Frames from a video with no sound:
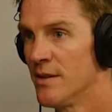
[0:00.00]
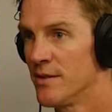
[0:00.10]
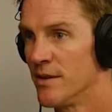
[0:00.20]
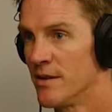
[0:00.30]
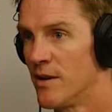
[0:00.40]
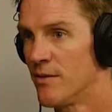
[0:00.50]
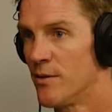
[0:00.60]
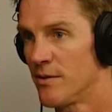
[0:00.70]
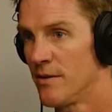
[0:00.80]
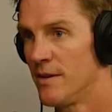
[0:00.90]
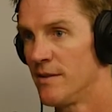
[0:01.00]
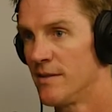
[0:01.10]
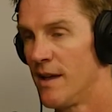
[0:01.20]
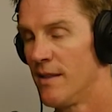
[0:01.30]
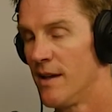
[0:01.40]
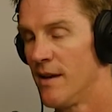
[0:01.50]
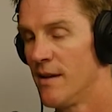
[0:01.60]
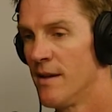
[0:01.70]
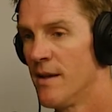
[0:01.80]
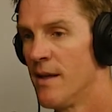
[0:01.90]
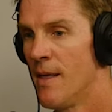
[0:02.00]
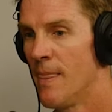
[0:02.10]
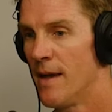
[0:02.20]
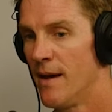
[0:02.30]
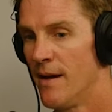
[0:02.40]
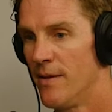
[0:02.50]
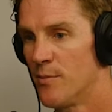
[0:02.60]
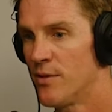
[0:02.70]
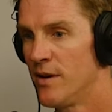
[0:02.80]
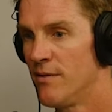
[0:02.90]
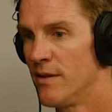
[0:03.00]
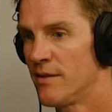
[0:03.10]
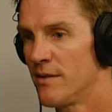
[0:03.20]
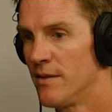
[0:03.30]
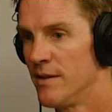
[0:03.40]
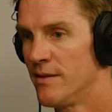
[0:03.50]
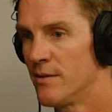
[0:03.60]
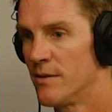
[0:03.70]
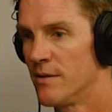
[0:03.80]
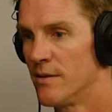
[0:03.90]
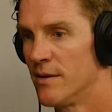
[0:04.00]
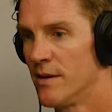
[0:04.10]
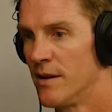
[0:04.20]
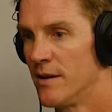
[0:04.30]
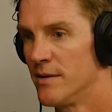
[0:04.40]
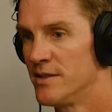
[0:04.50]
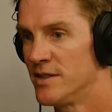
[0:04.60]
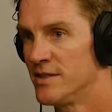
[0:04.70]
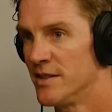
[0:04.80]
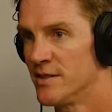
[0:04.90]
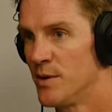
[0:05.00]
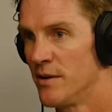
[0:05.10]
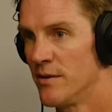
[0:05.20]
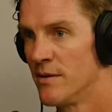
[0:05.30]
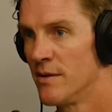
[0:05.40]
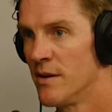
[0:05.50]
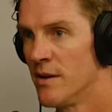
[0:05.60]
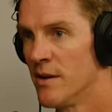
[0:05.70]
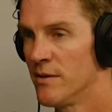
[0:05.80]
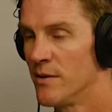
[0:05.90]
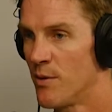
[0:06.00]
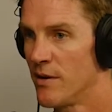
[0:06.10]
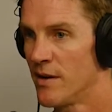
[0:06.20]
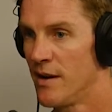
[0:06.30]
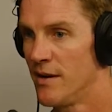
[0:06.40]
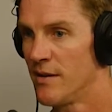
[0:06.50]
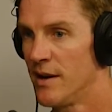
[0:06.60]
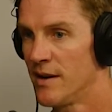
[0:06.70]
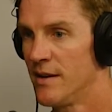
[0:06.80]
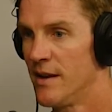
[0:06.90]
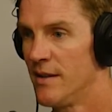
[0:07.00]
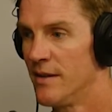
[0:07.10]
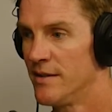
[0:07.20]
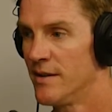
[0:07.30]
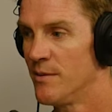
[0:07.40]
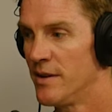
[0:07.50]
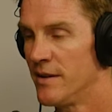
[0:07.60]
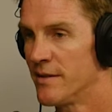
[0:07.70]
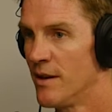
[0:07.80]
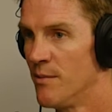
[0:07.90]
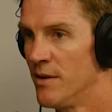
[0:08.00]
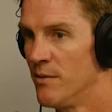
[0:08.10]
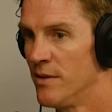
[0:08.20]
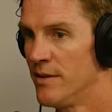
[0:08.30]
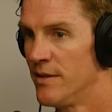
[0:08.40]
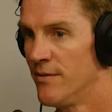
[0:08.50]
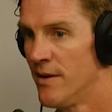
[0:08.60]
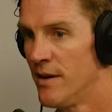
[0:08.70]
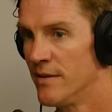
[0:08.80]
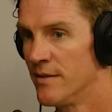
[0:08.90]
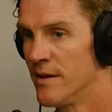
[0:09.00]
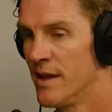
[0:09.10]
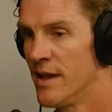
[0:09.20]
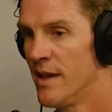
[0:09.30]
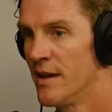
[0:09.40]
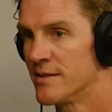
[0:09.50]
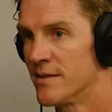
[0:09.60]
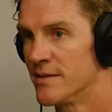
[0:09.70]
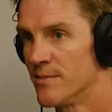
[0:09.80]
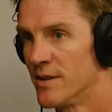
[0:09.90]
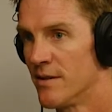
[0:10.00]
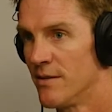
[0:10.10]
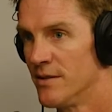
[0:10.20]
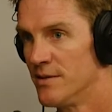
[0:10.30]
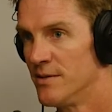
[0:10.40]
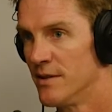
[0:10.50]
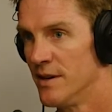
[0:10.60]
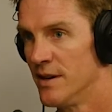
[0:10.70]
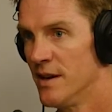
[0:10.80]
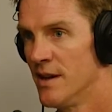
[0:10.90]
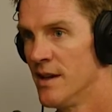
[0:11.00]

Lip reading: So the golf course leases that land. Their previous leaseor just disappeared. So the park got neglected. And the gentleman that has come in with the funds and started something called the Junior League,